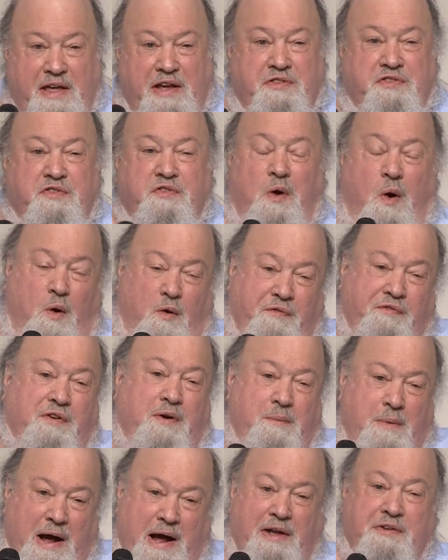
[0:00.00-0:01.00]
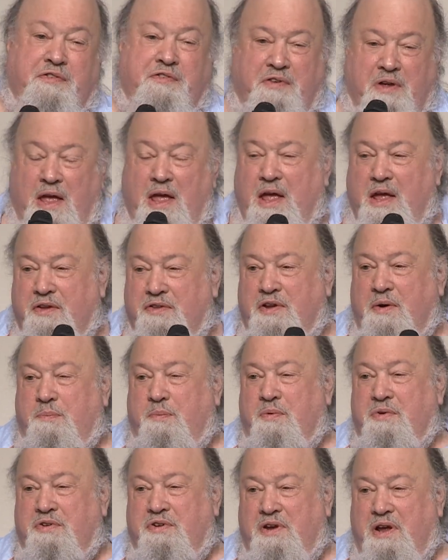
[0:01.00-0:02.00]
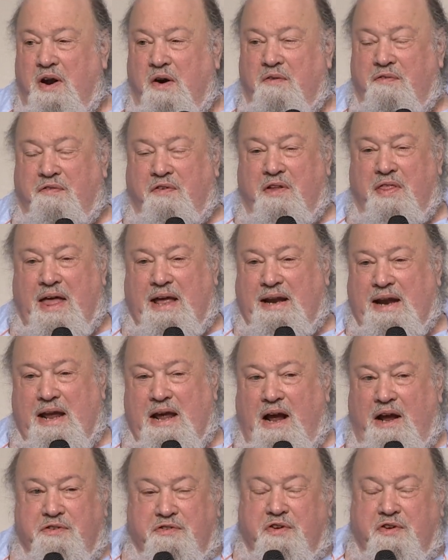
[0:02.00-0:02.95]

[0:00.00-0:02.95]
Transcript: they stole from us to, for that AI.